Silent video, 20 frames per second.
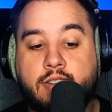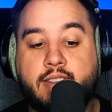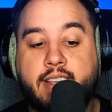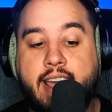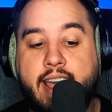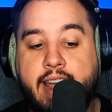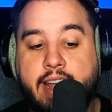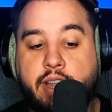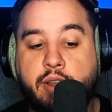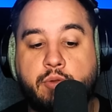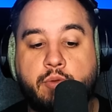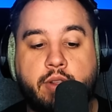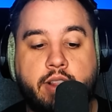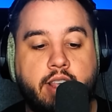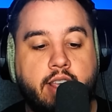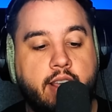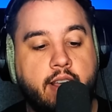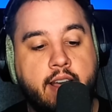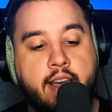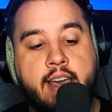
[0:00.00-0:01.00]

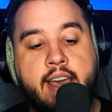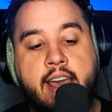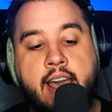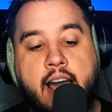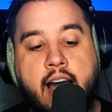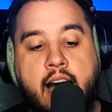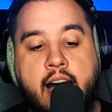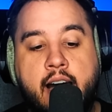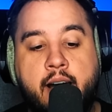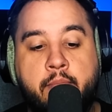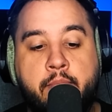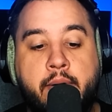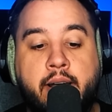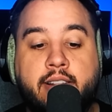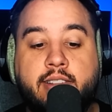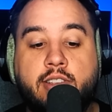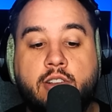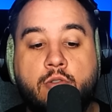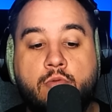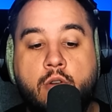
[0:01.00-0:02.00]
annually. Uh,
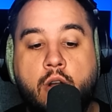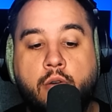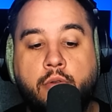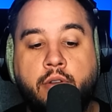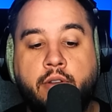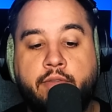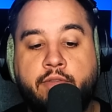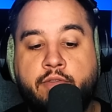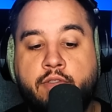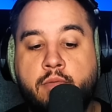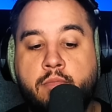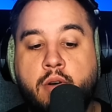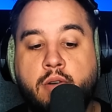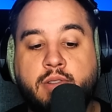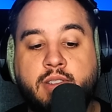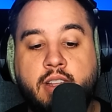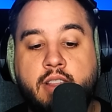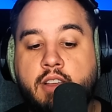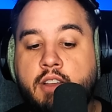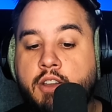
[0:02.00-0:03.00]
Meltzer wrote For
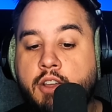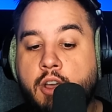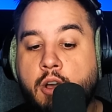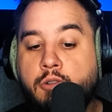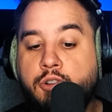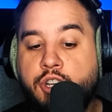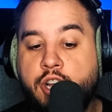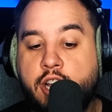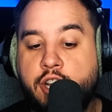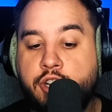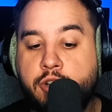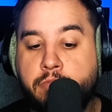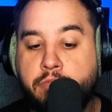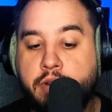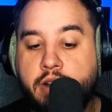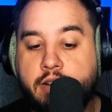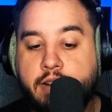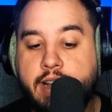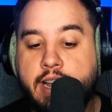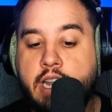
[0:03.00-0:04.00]
most of the negotiation
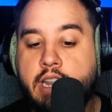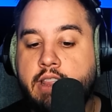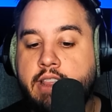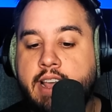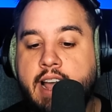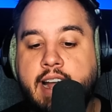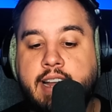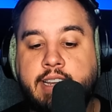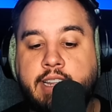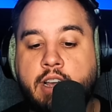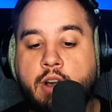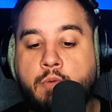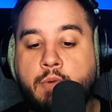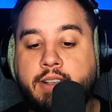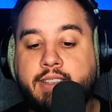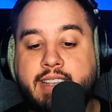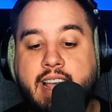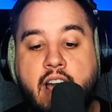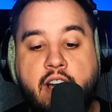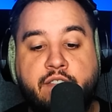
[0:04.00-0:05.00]
period, the idea
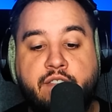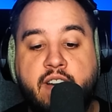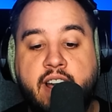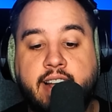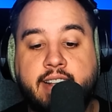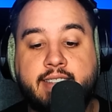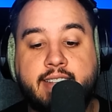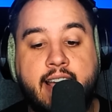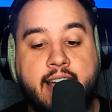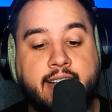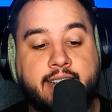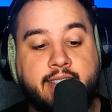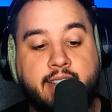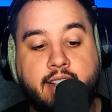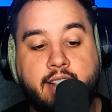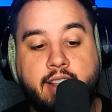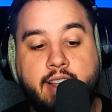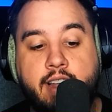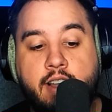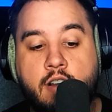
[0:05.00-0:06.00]
was FX as the
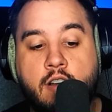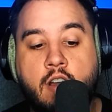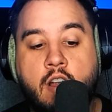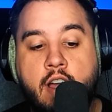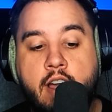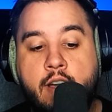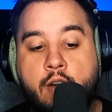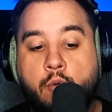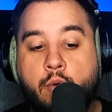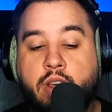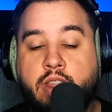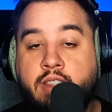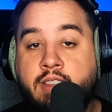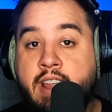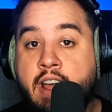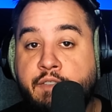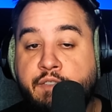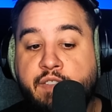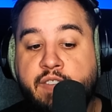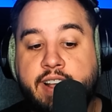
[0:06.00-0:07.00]
leader, with
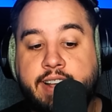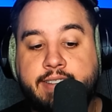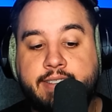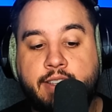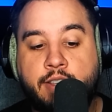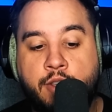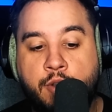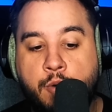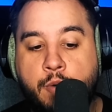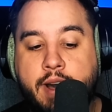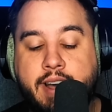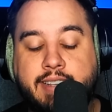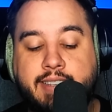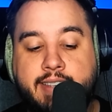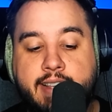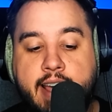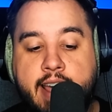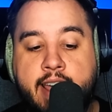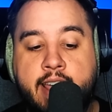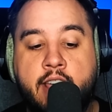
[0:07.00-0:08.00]
Netflix,
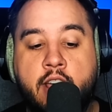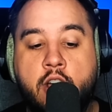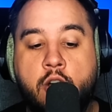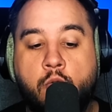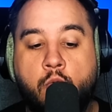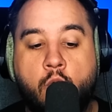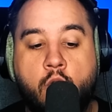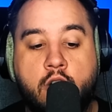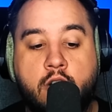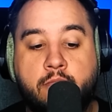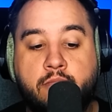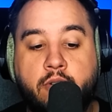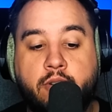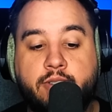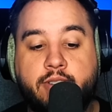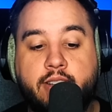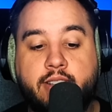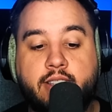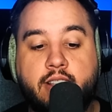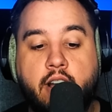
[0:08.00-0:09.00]
USA, Warner Bros.
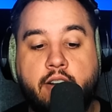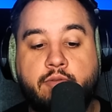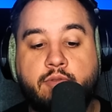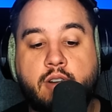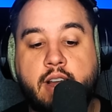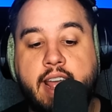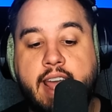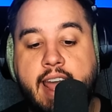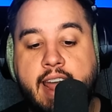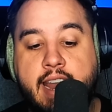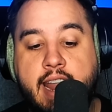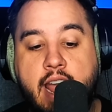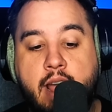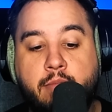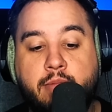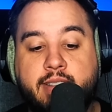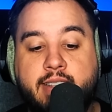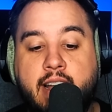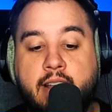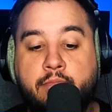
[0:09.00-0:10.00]
Discovery, and
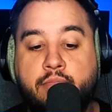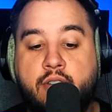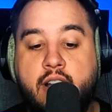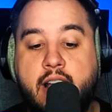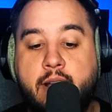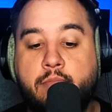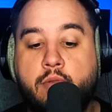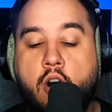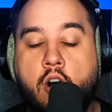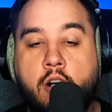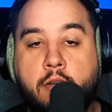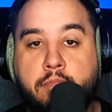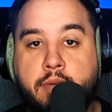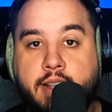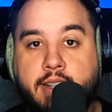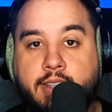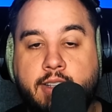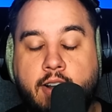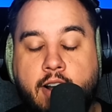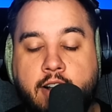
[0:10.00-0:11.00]
Amazon Prime all
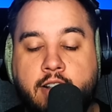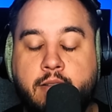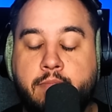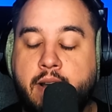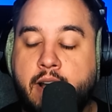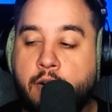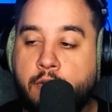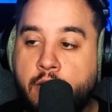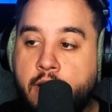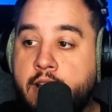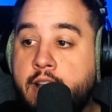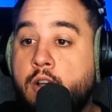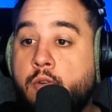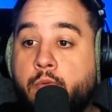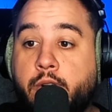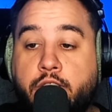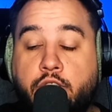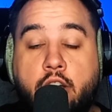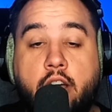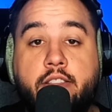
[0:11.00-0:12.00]
being talked about,
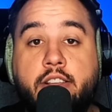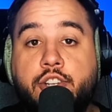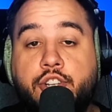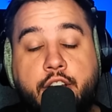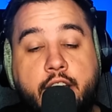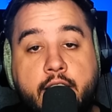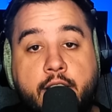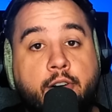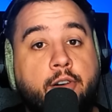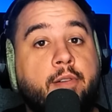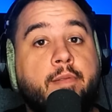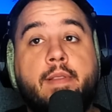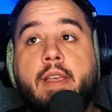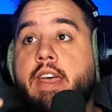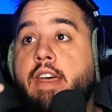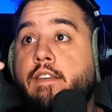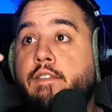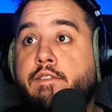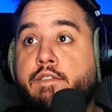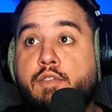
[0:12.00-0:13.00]
which on this channel,
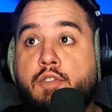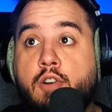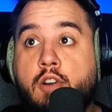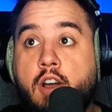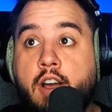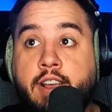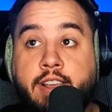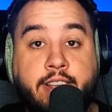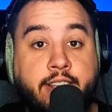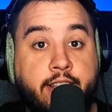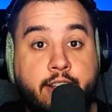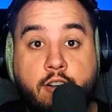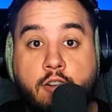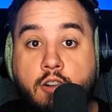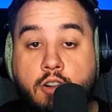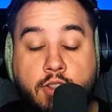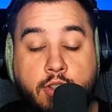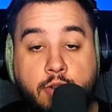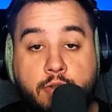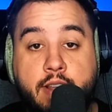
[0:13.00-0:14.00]
for a year or
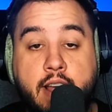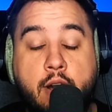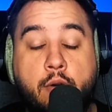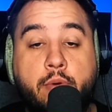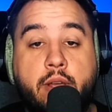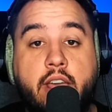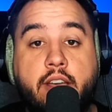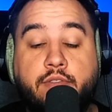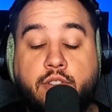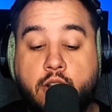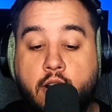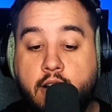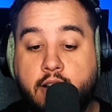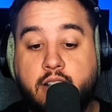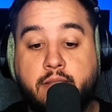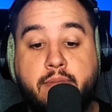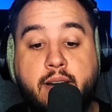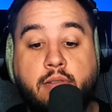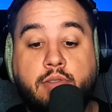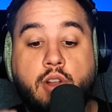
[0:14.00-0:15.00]
two now, we have talked
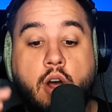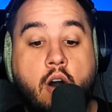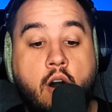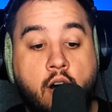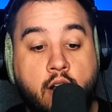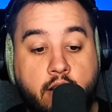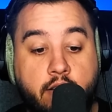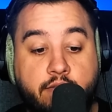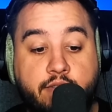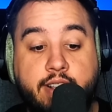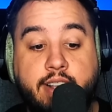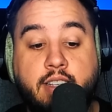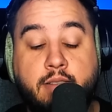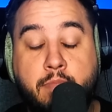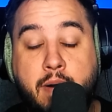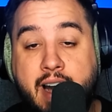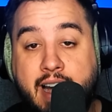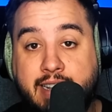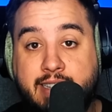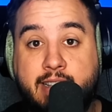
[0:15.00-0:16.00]
about all of these
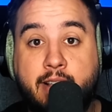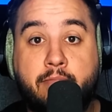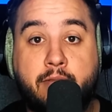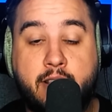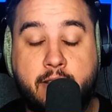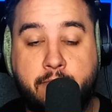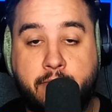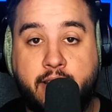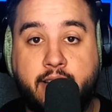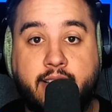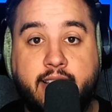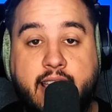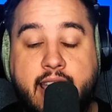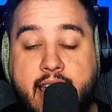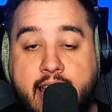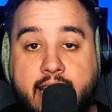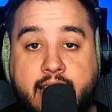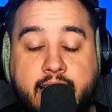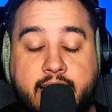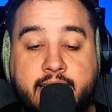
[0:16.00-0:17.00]
possibly being
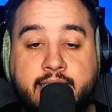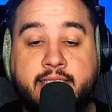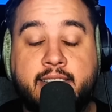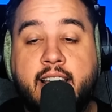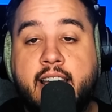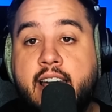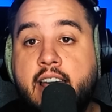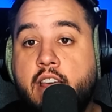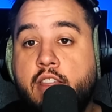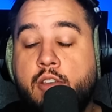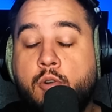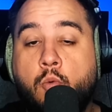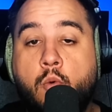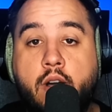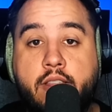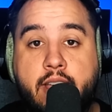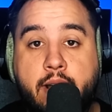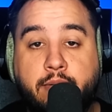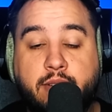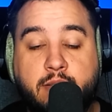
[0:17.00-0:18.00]
candidates. The
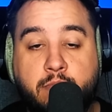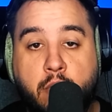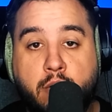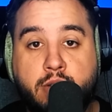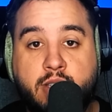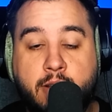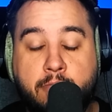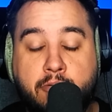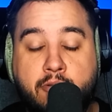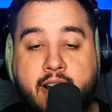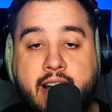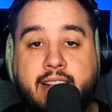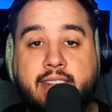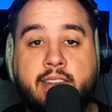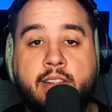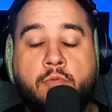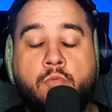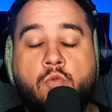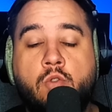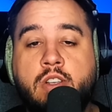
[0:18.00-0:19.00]
one that was most
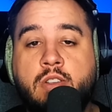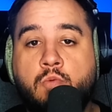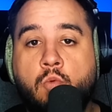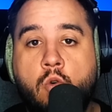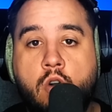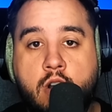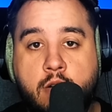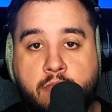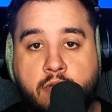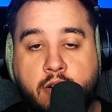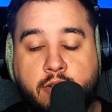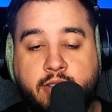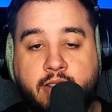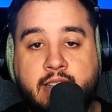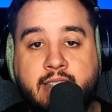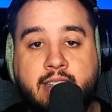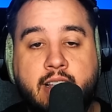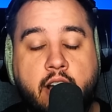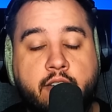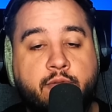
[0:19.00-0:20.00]
surprising was Warner Bros.
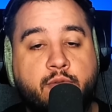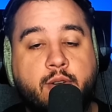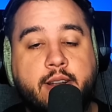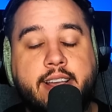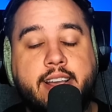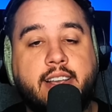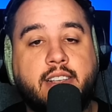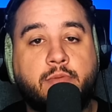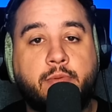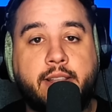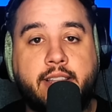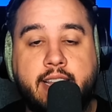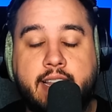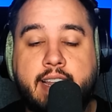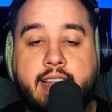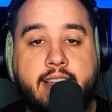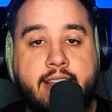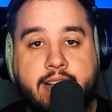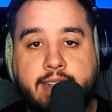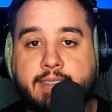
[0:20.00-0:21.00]
Discovery because we
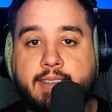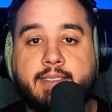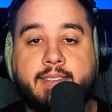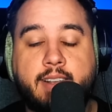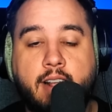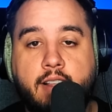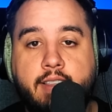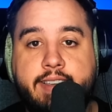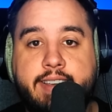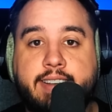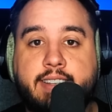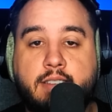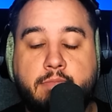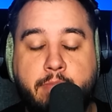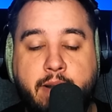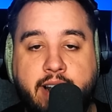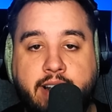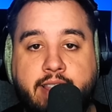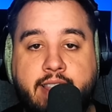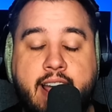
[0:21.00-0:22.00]
didn't necessarily
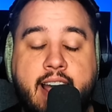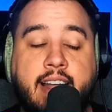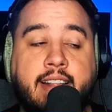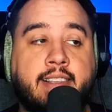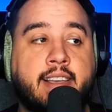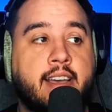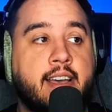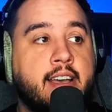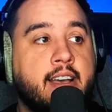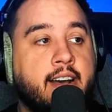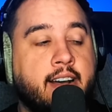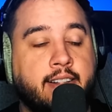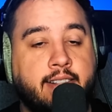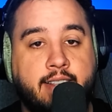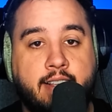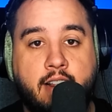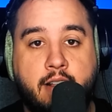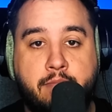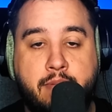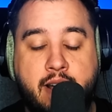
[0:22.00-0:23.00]
expect that
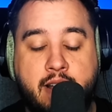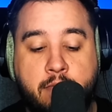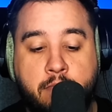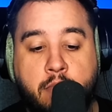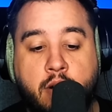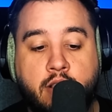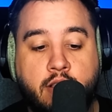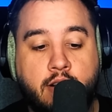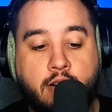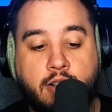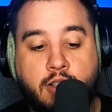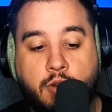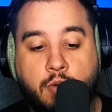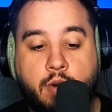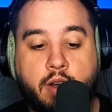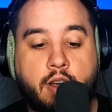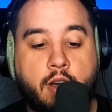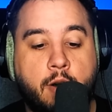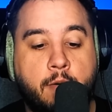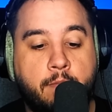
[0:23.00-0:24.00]
until about a month or two
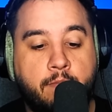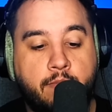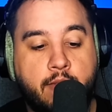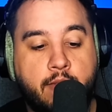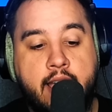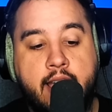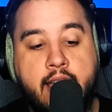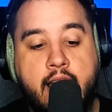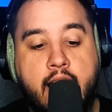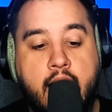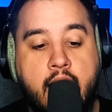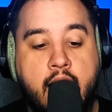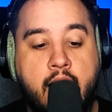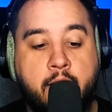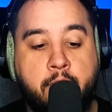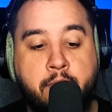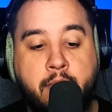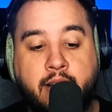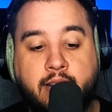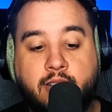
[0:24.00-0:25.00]
ago. Uh,
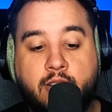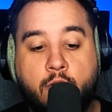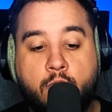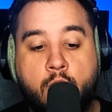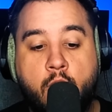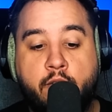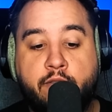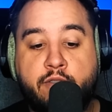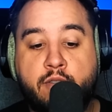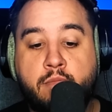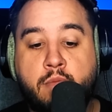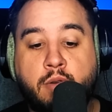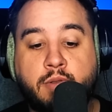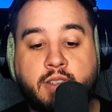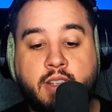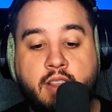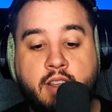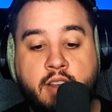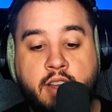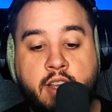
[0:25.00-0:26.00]
Meltzer wrote For most
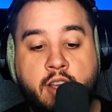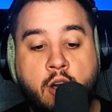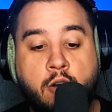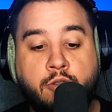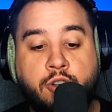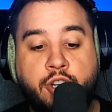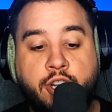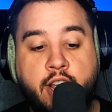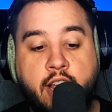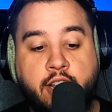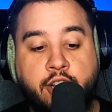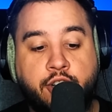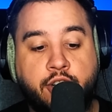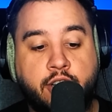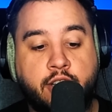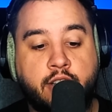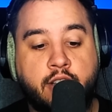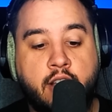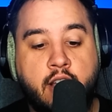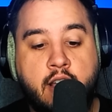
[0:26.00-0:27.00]
of the
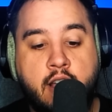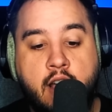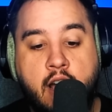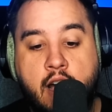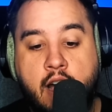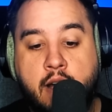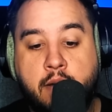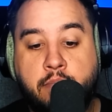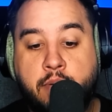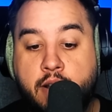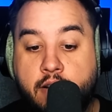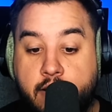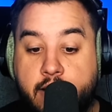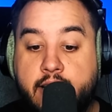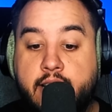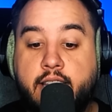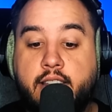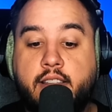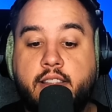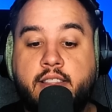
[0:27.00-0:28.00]
negotiation uh,
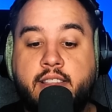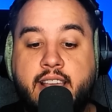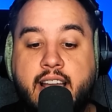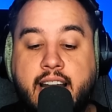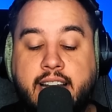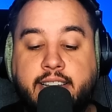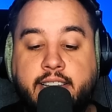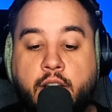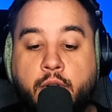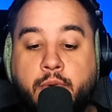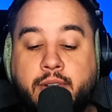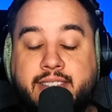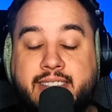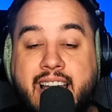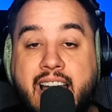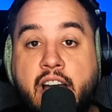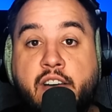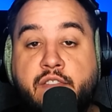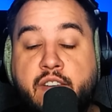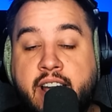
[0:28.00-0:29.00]
period, the idea was
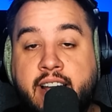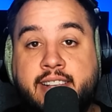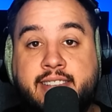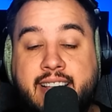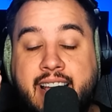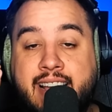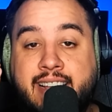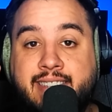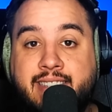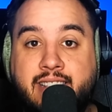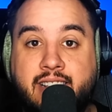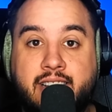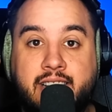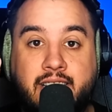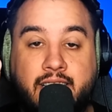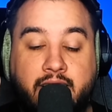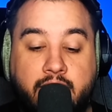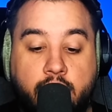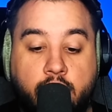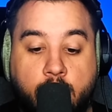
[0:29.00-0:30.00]
FX as the
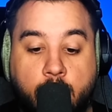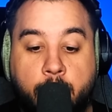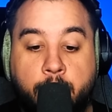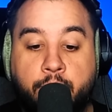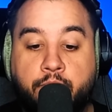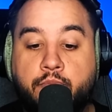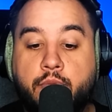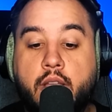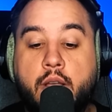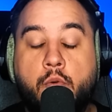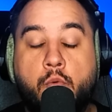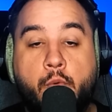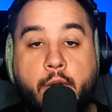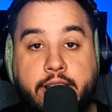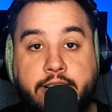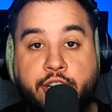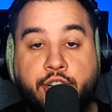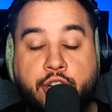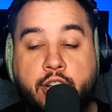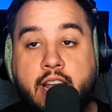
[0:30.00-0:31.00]
leader,
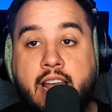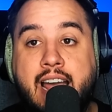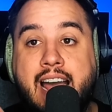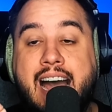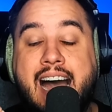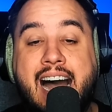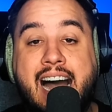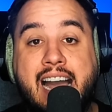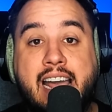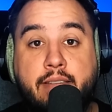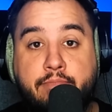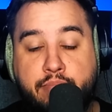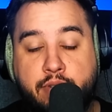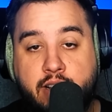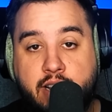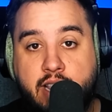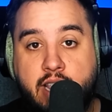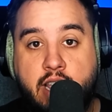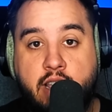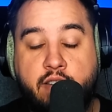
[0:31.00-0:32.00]
which I
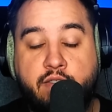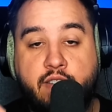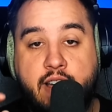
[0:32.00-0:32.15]
believe